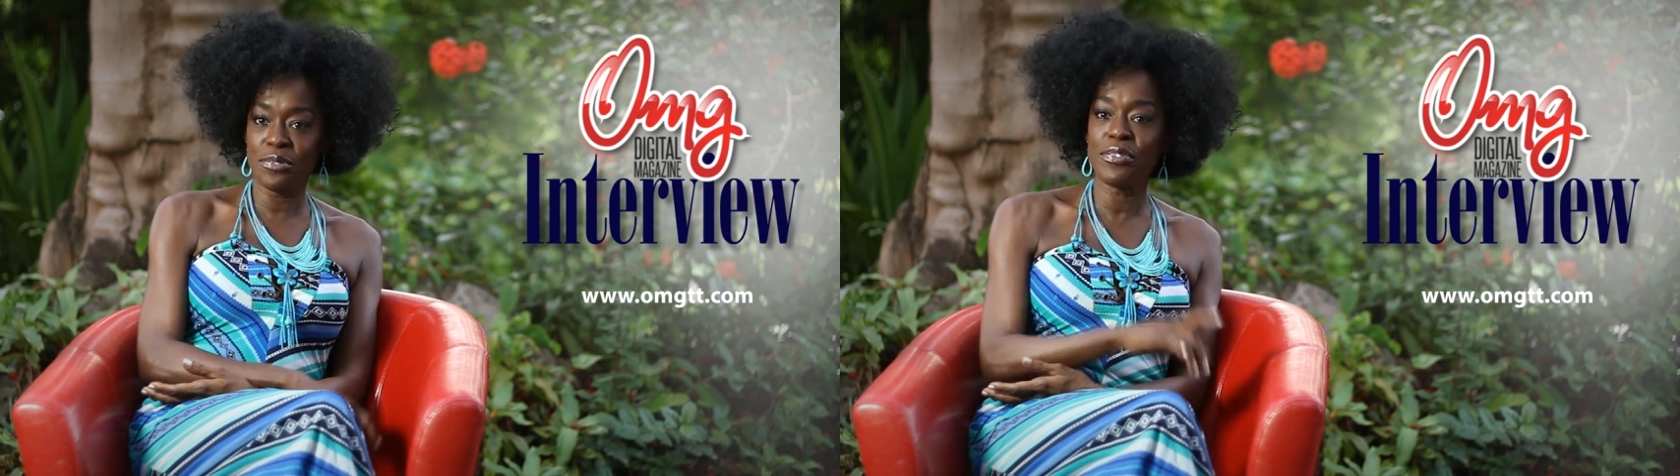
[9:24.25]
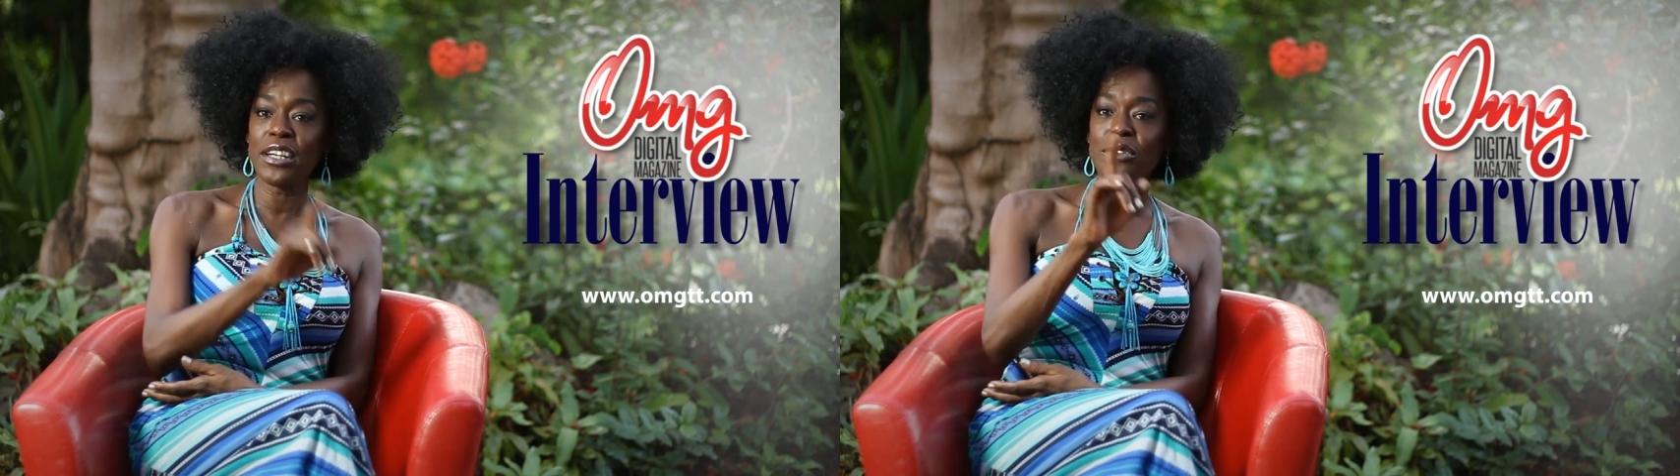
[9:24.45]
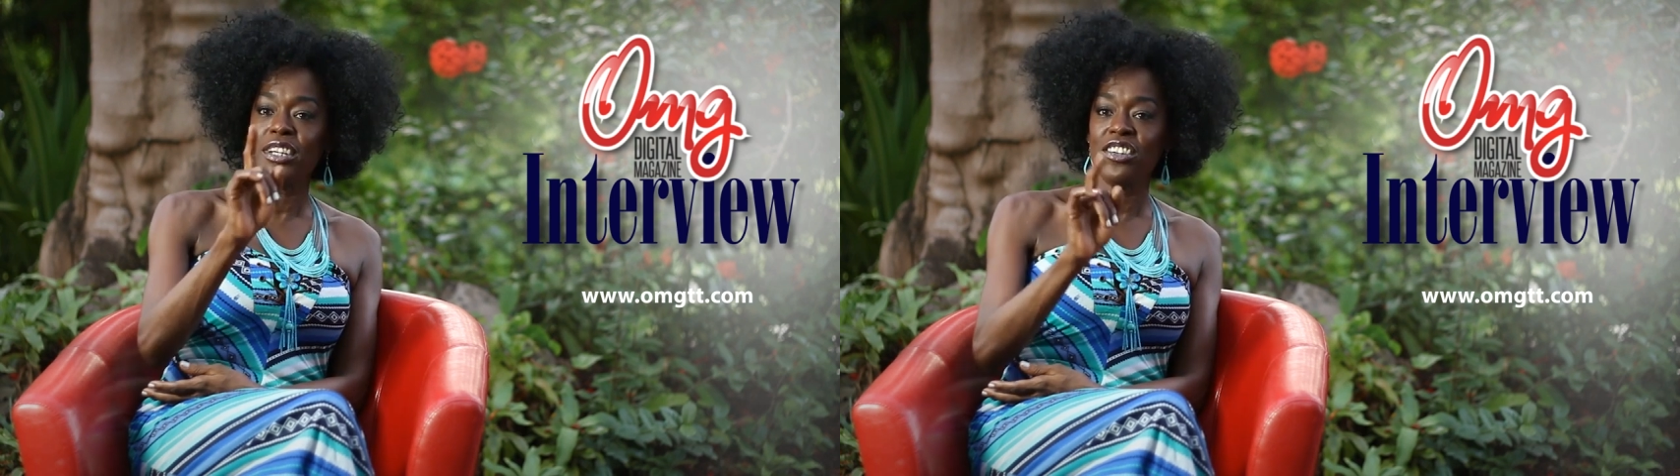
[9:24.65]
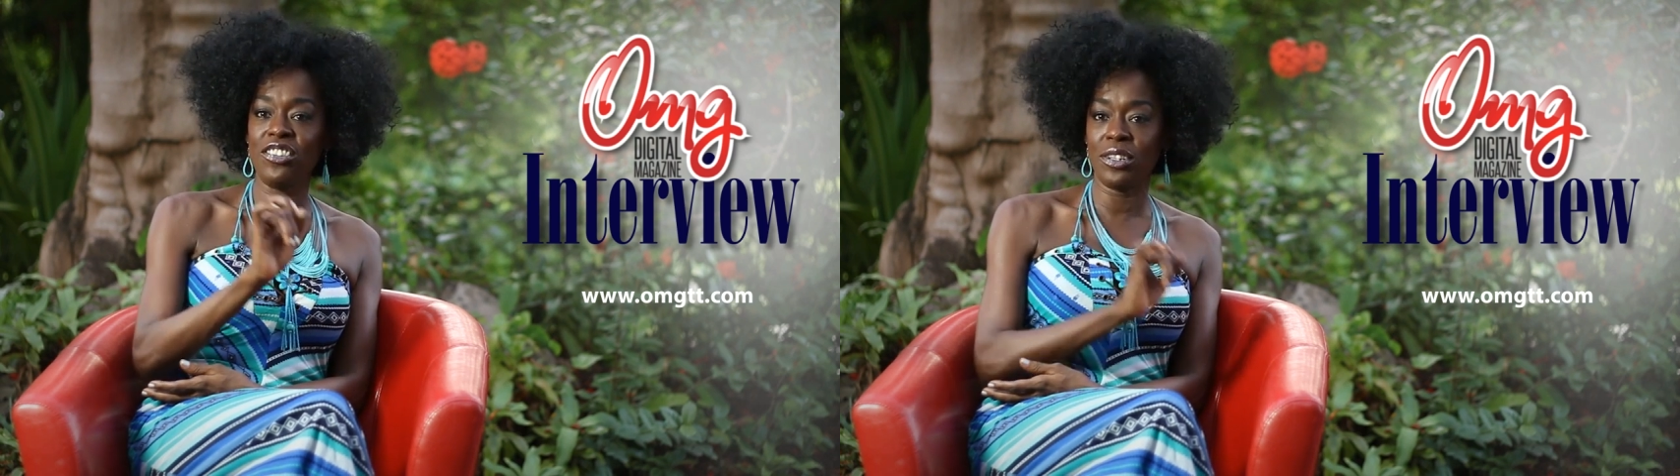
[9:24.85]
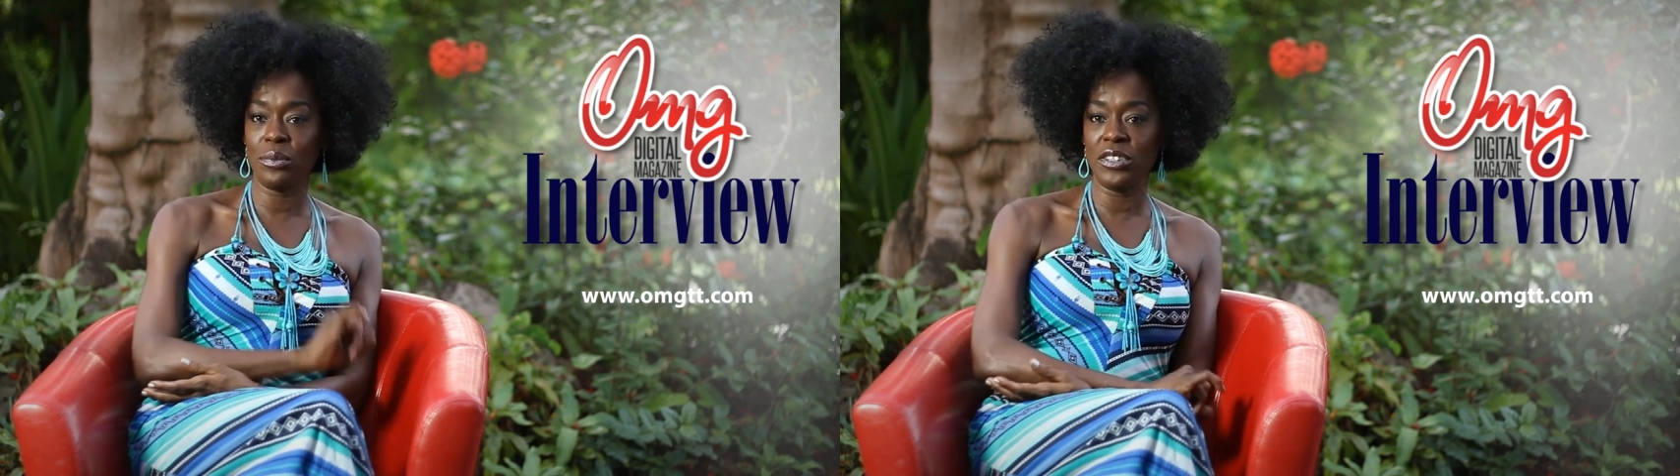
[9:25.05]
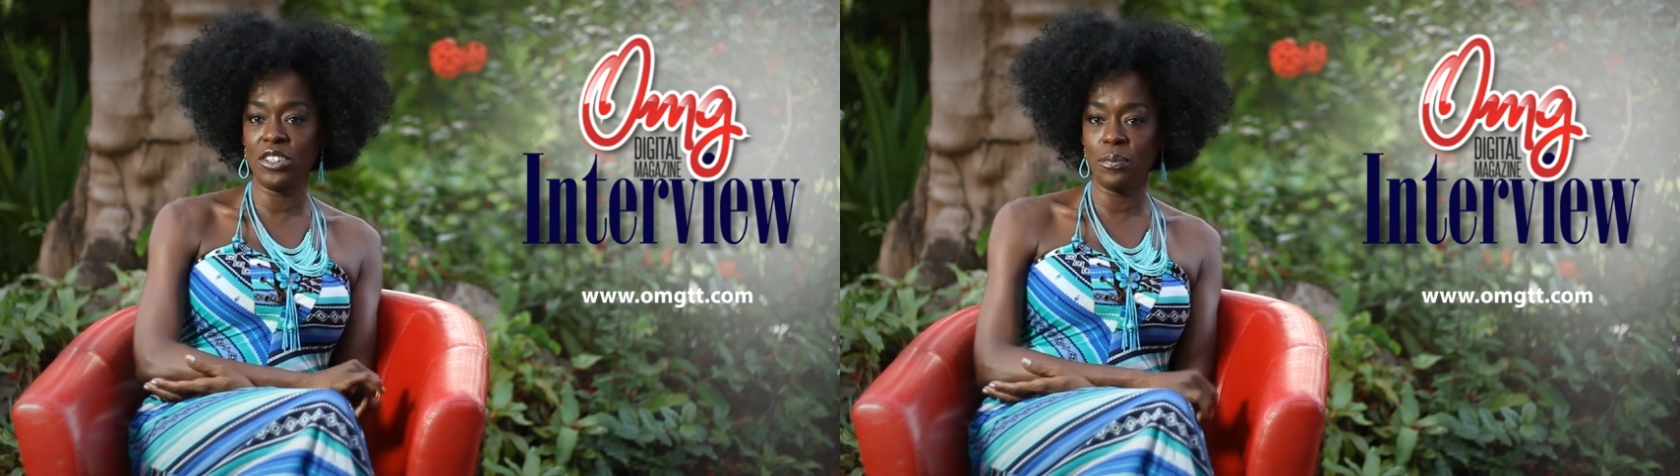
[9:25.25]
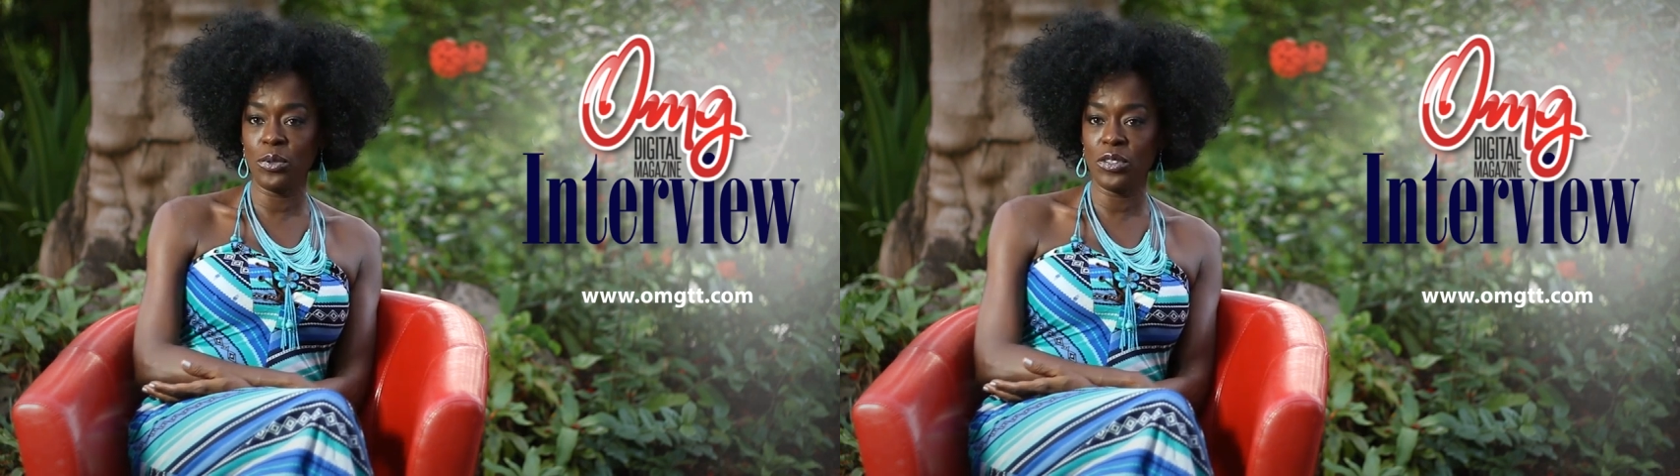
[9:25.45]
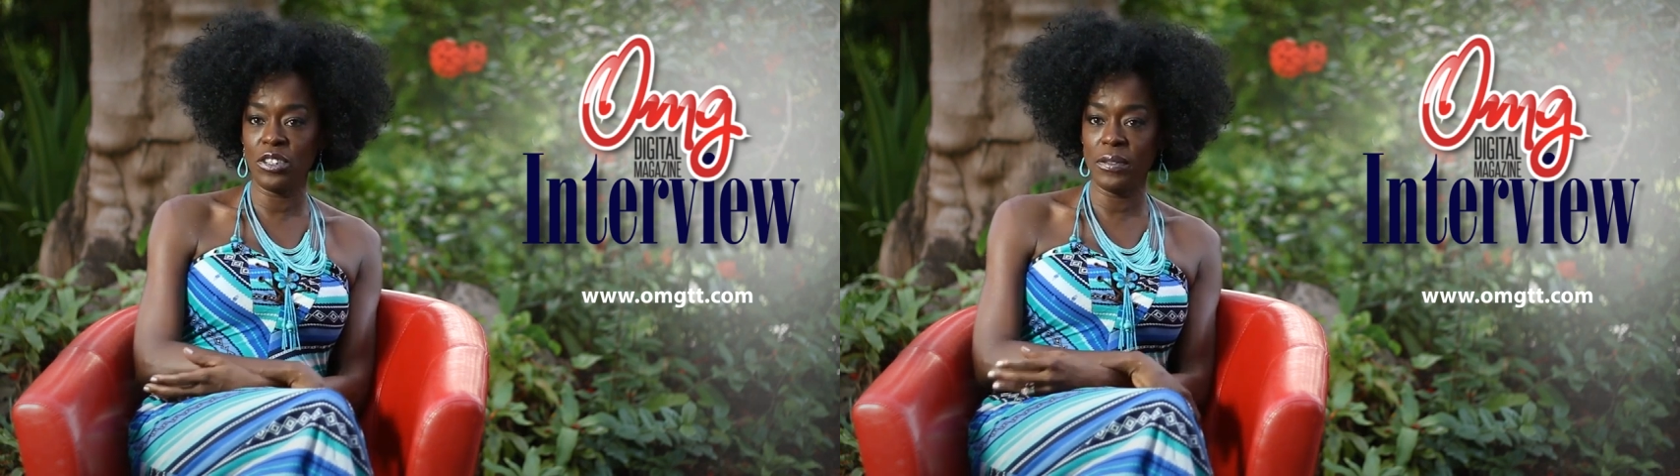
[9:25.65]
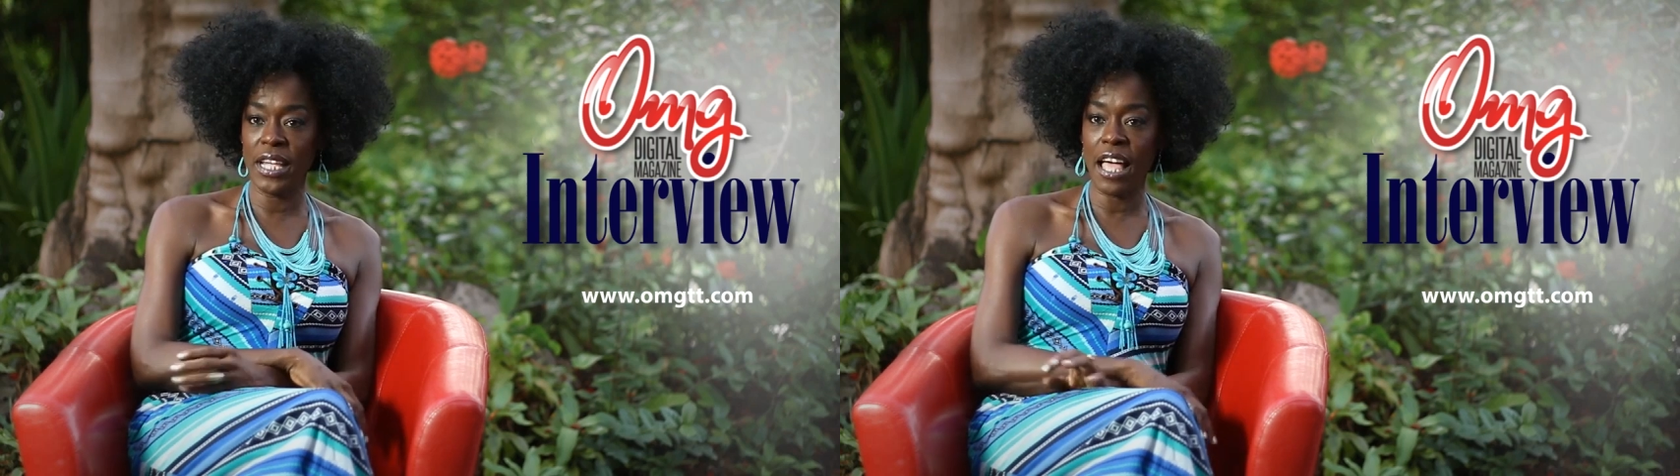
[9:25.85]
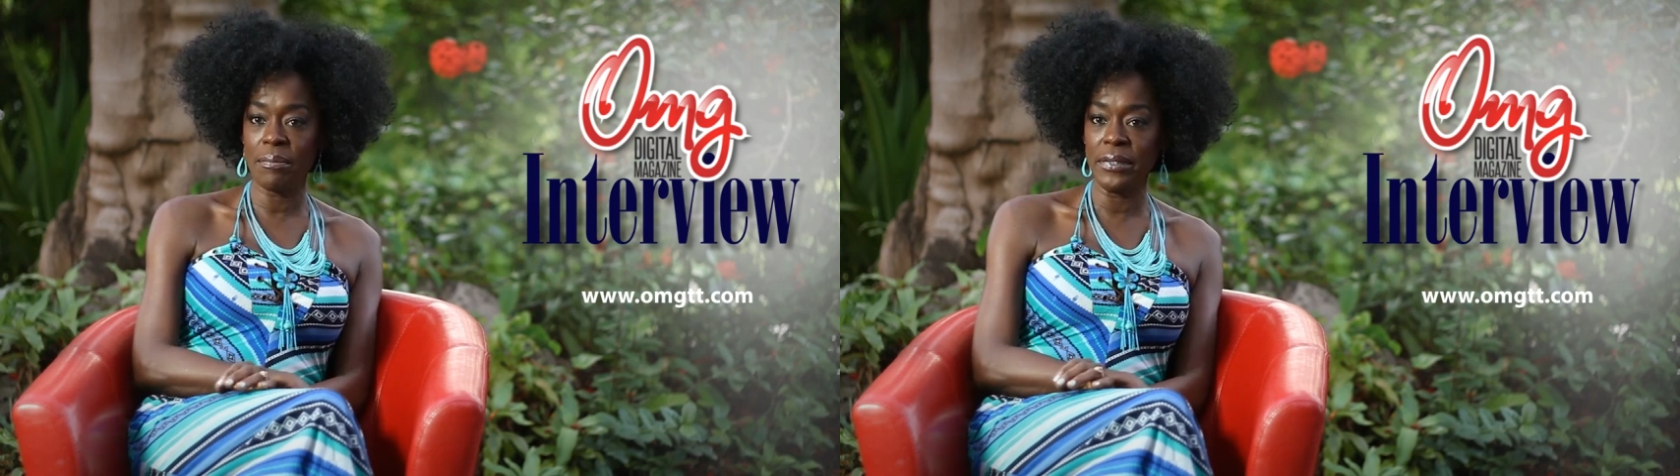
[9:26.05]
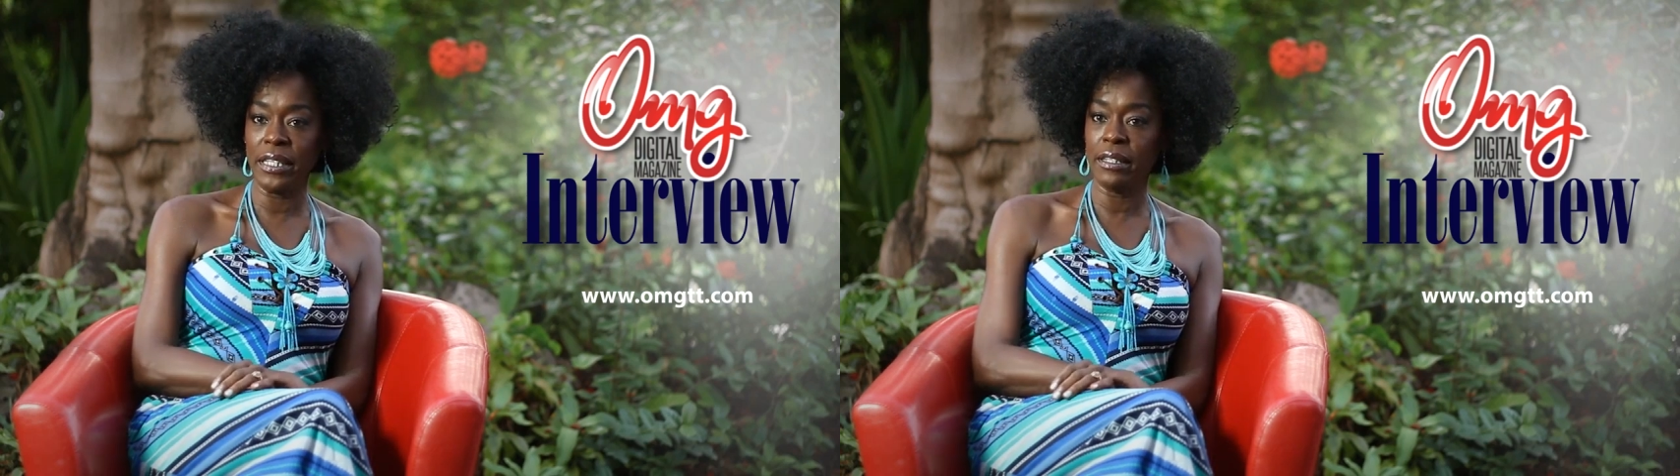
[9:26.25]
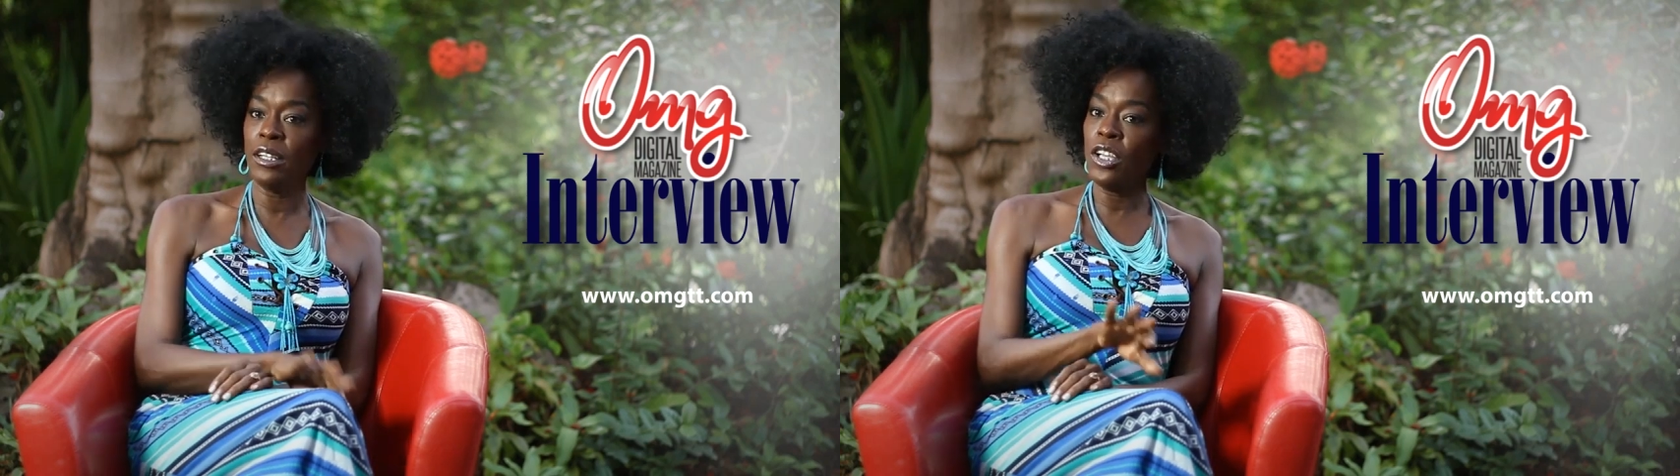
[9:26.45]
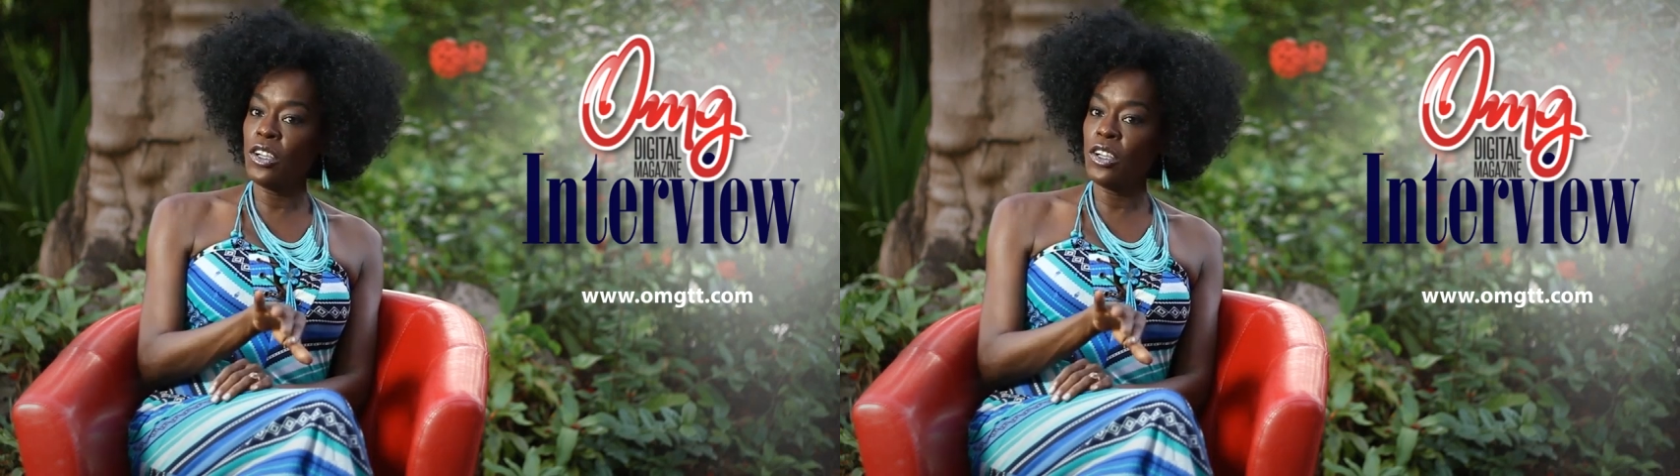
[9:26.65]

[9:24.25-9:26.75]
the federation was supposed to be happening.